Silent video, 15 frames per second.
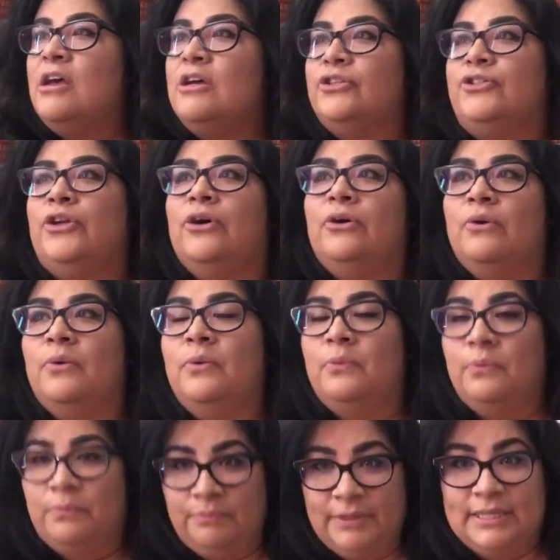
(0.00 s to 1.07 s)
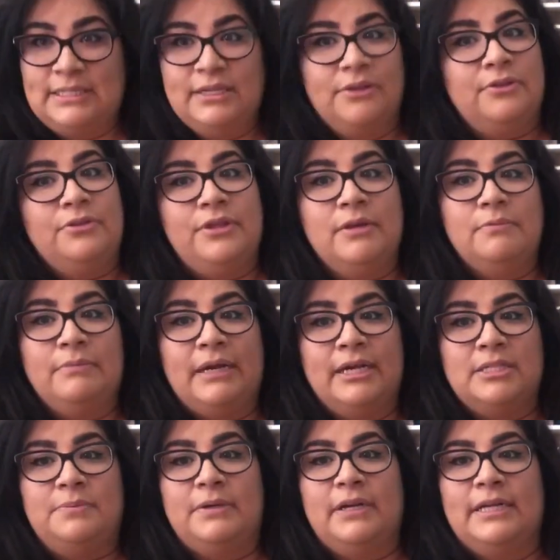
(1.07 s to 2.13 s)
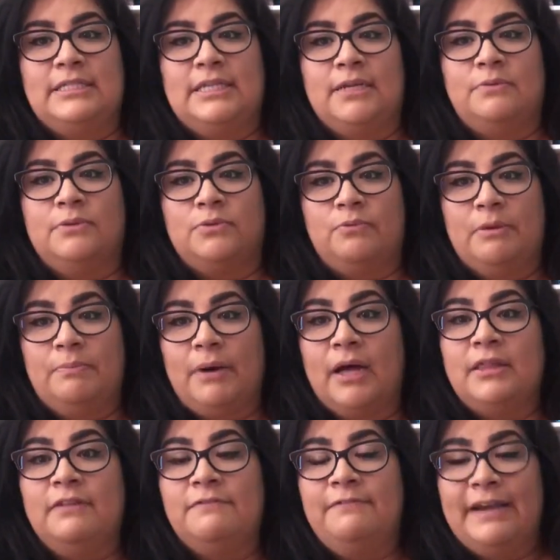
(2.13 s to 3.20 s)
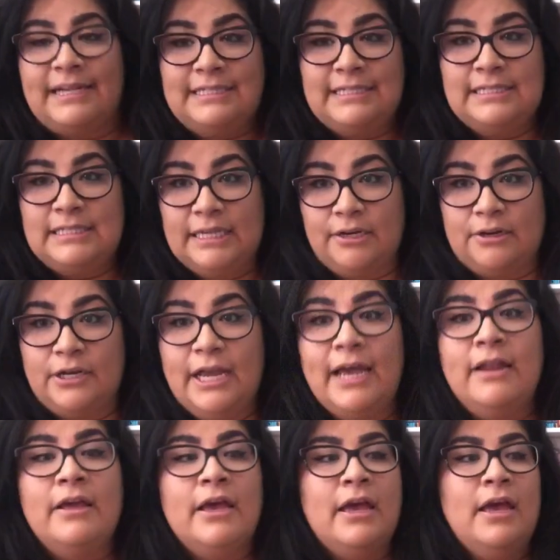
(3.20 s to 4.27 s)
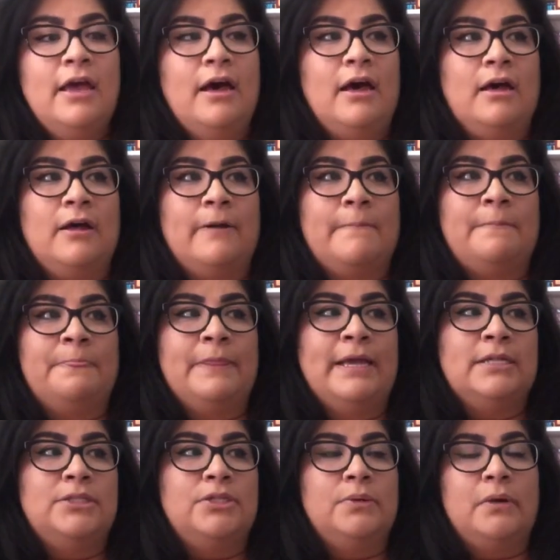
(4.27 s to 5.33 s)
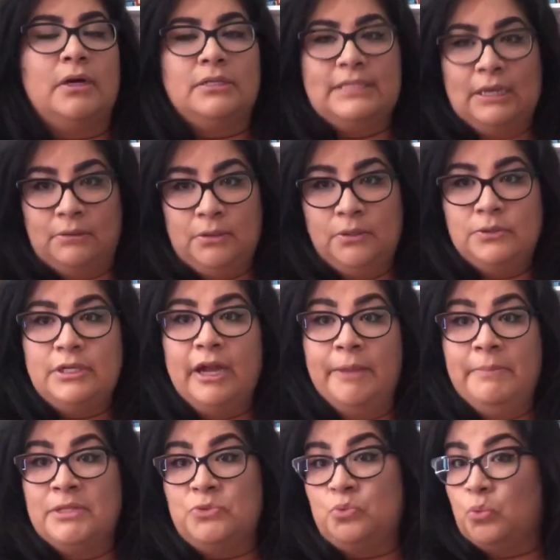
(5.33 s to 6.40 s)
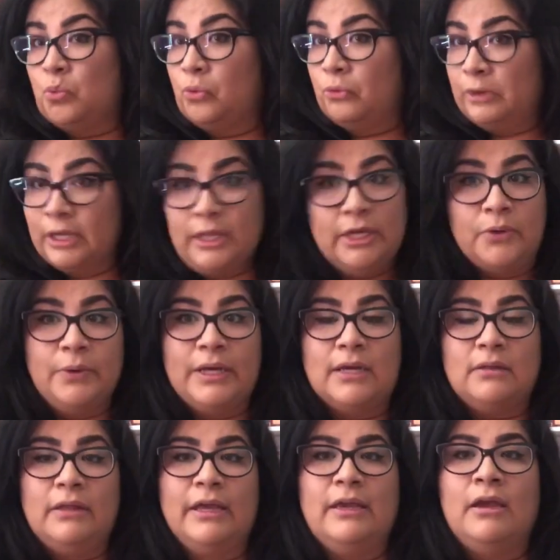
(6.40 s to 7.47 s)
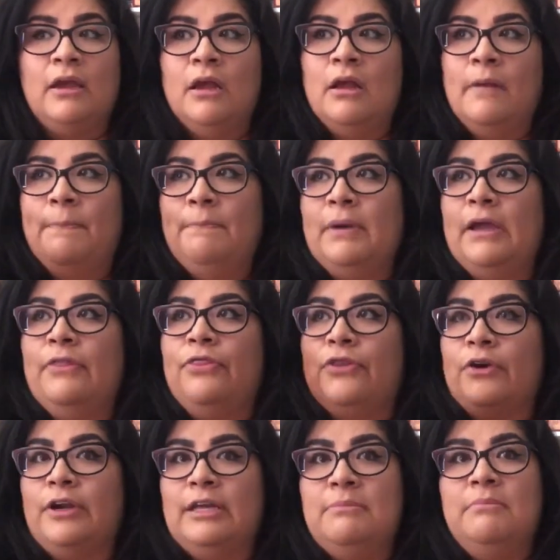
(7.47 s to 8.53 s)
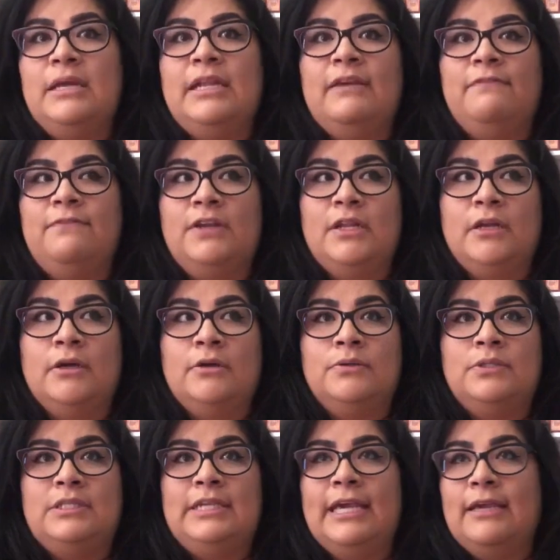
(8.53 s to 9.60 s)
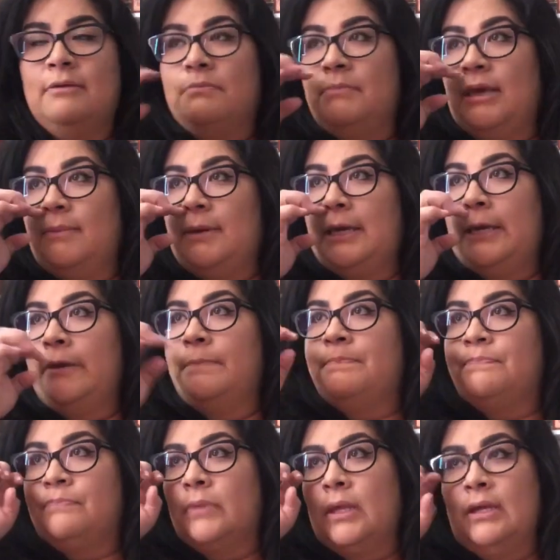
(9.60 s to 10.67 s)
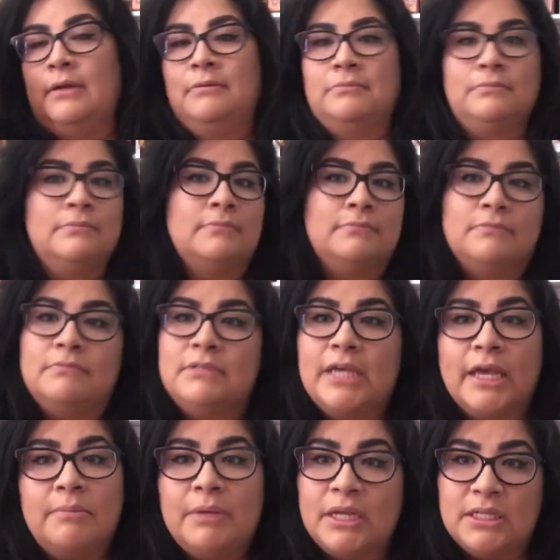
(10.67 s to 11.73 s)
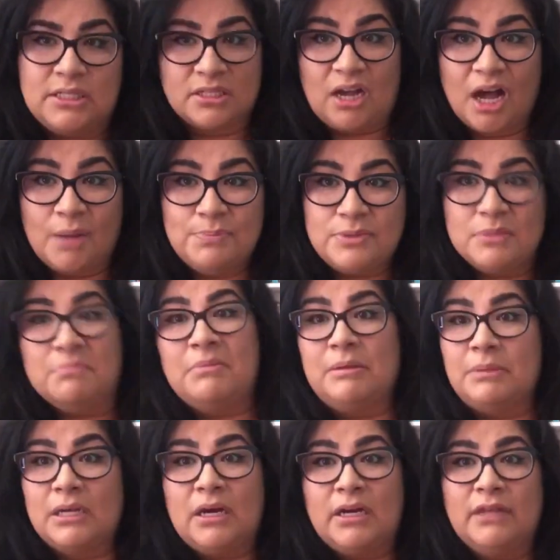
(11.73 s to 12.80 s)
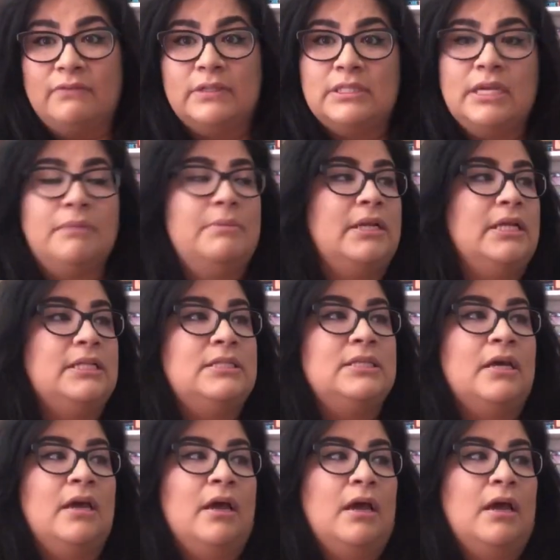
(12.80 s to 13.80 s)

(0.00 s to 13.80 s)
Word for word: so that's the other thing my husband and I did was we bought the fastest internet. Um, and so our download time is really quick. Like my 30 minute videos take maybe 10 minutes tops, maybe not even 10 minutes.